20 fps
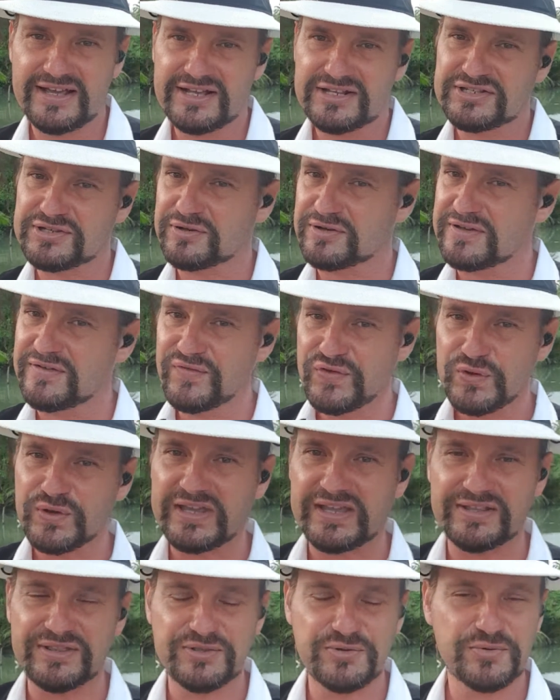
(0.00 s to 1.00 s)
So if you
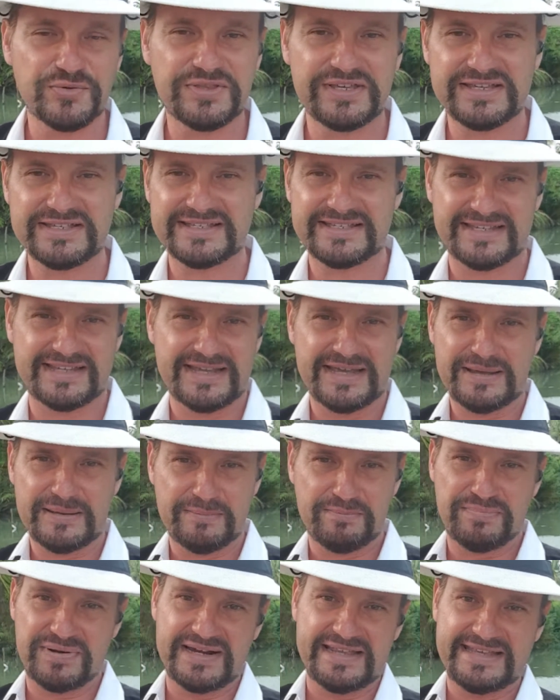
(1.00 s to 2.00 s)
can do this,
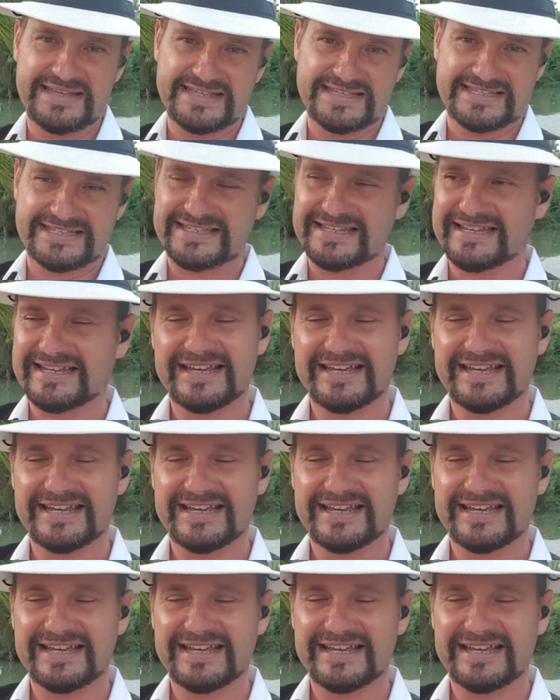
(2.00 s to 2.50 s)
please